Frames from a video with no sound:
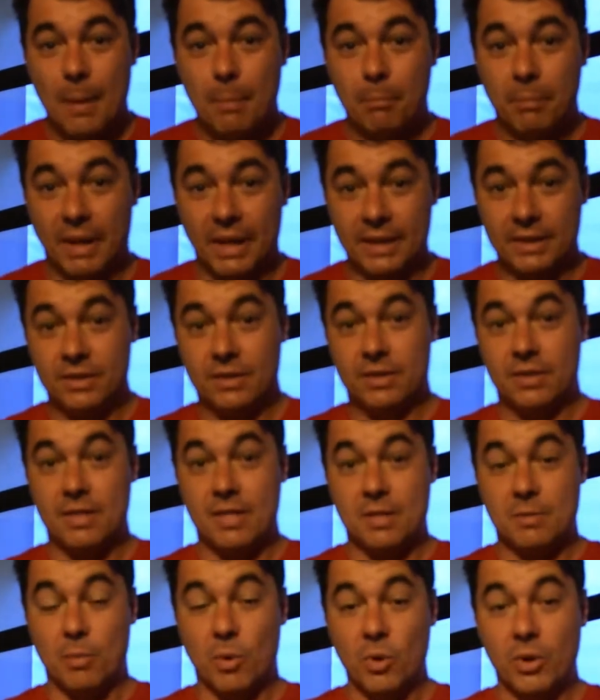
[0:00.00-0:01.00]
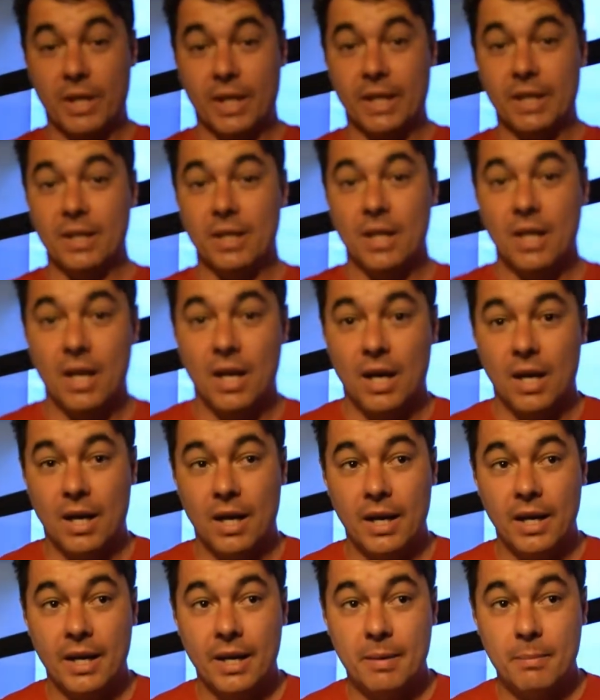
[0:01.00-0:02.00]
but this morning
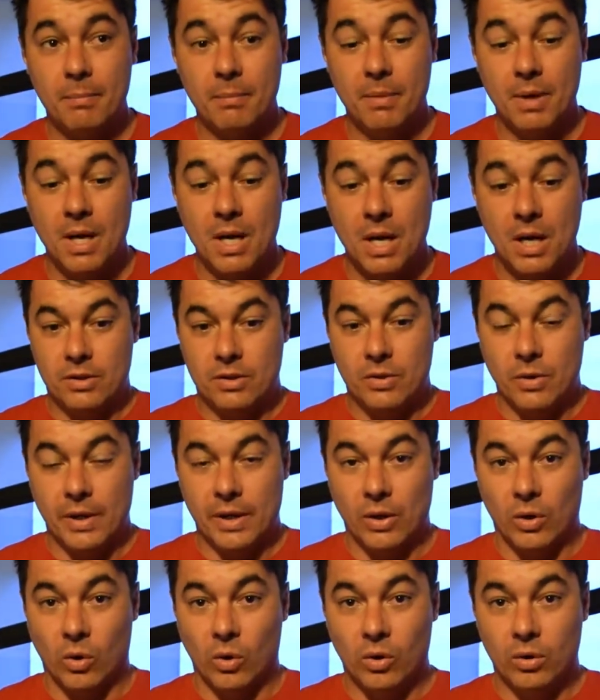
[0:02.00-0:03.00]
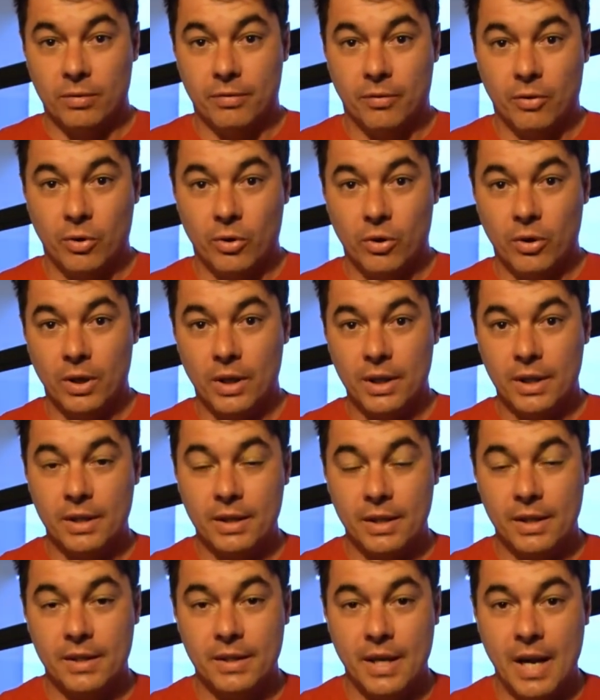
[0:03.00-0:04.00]
I'm doing it all
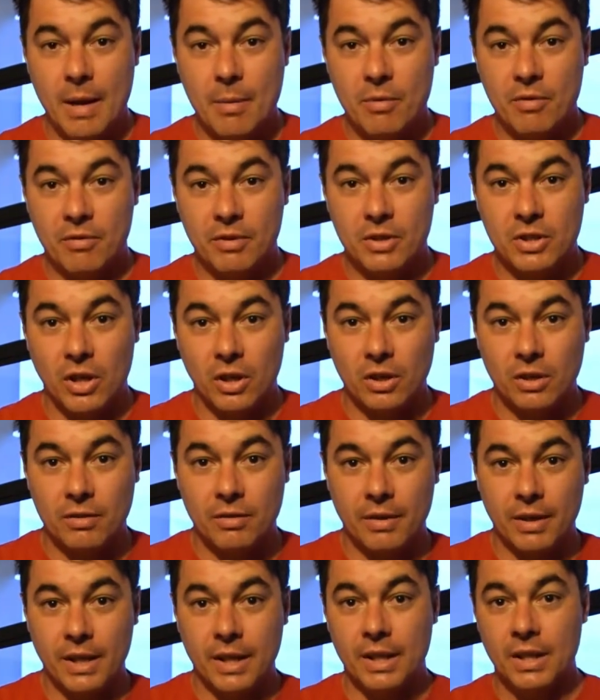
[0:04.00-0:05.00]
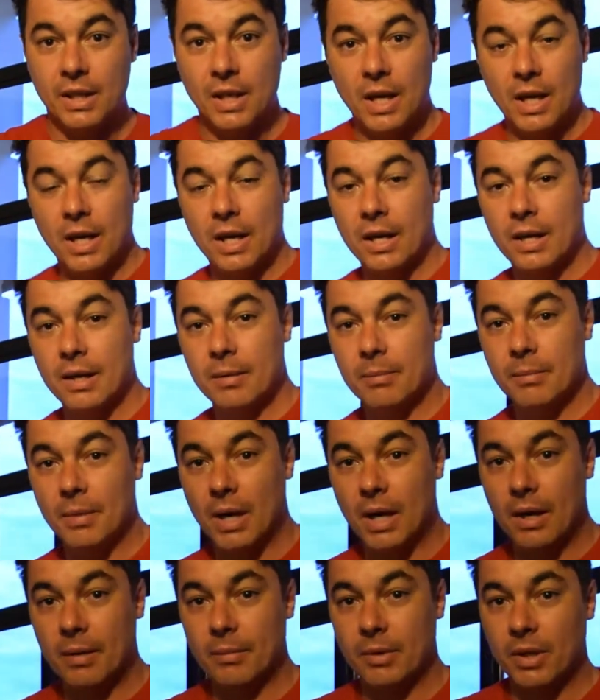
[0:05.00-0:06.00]
in the name of photography.
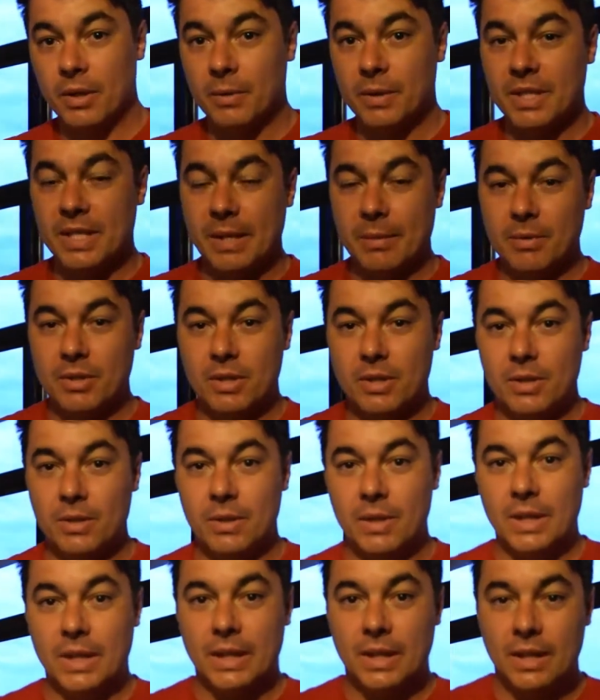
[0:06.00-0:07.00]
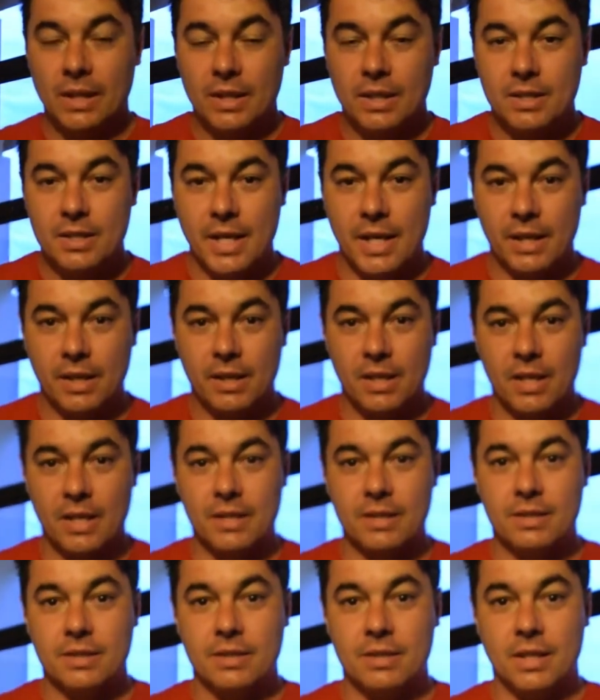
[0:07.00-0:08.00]
I'm going to attempt to take a
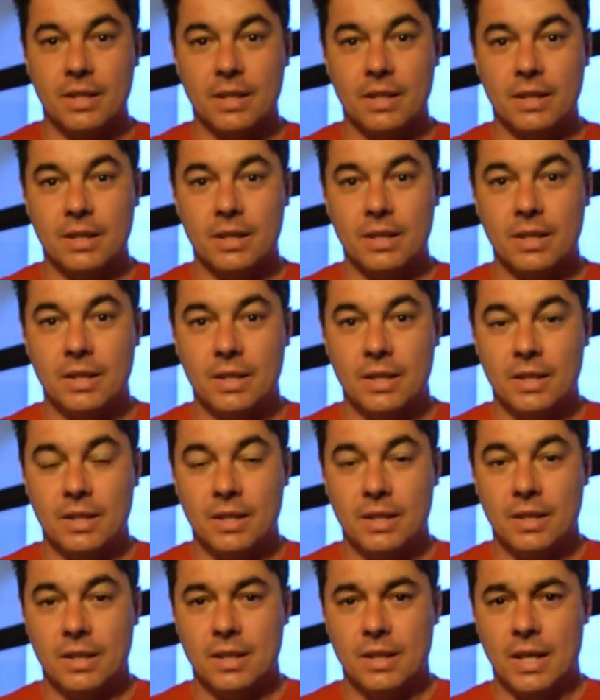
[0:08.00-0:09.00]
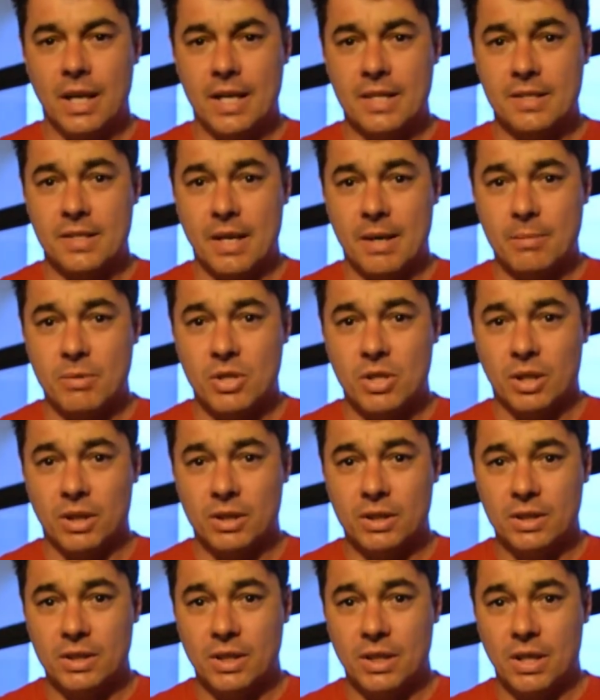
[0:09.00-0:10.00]
nice landscape
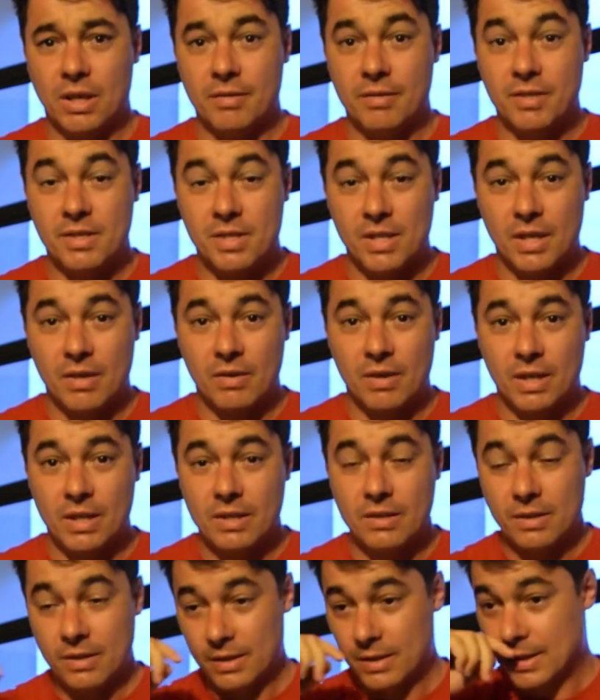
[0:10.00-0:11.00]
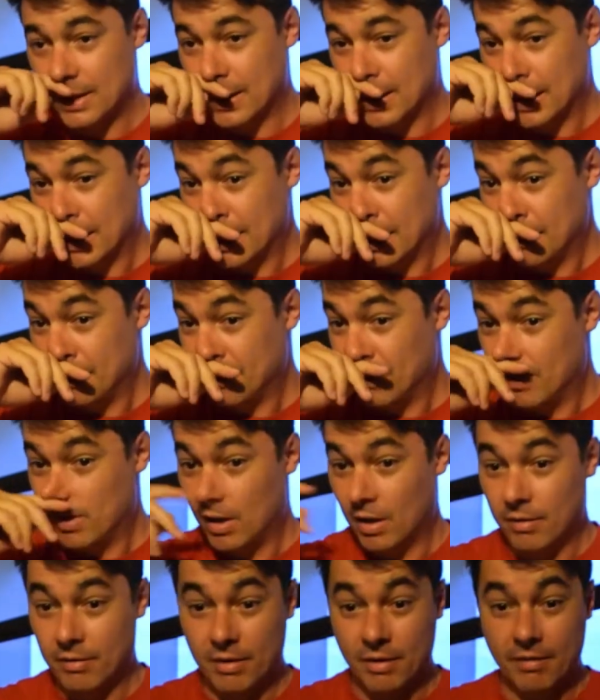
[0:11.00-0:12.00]
shot of the sunrise
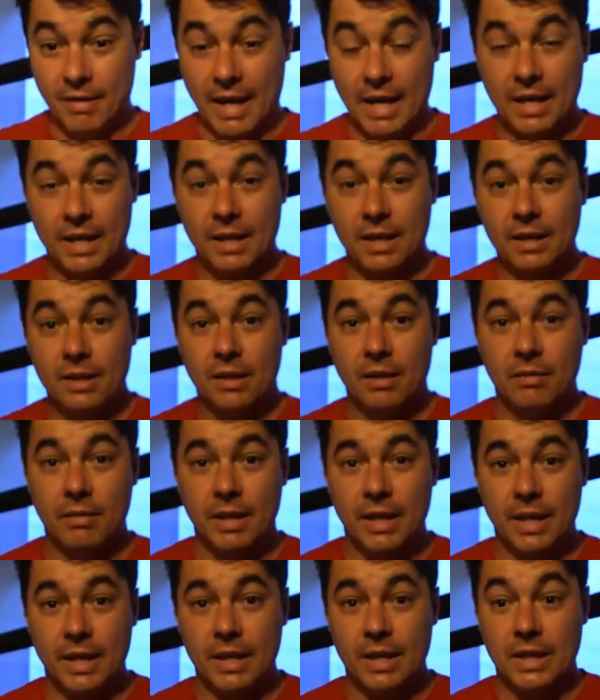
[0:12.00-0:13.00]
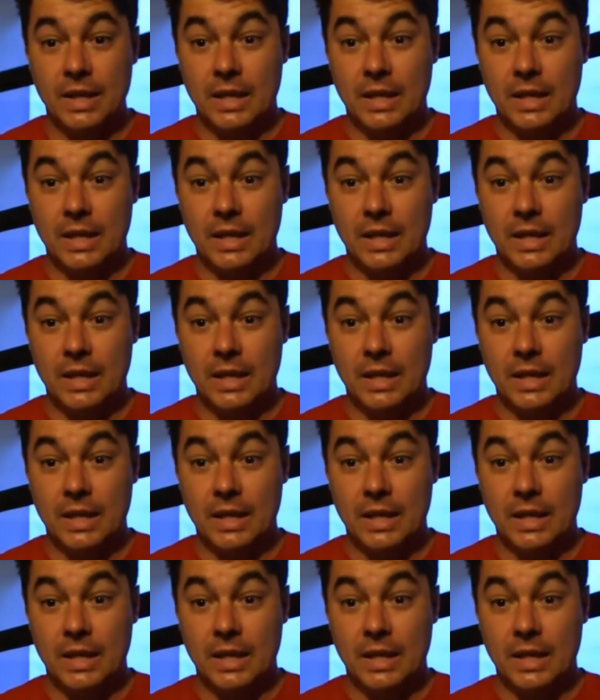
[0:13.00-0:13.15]
over the valley over here.